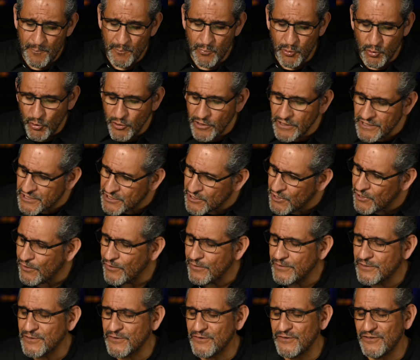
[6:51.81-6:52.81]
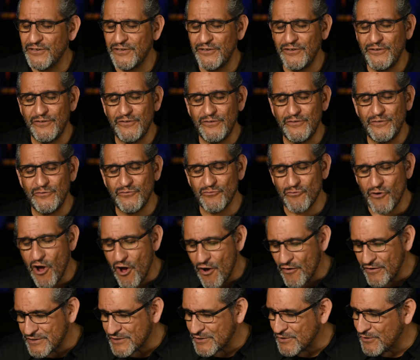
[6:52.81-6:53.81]
pull us closer to you,
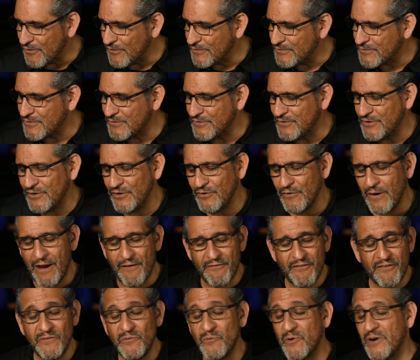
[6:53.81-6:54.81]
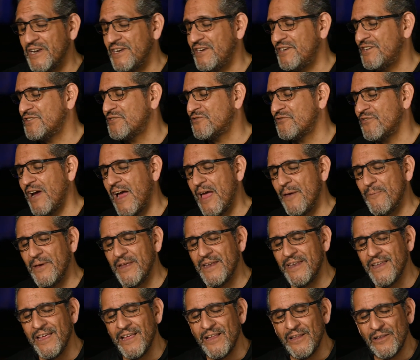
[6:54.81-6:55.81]
draw us closer to you, however you want to describe
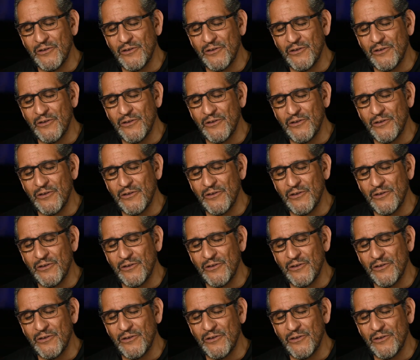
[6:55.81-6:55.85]
it.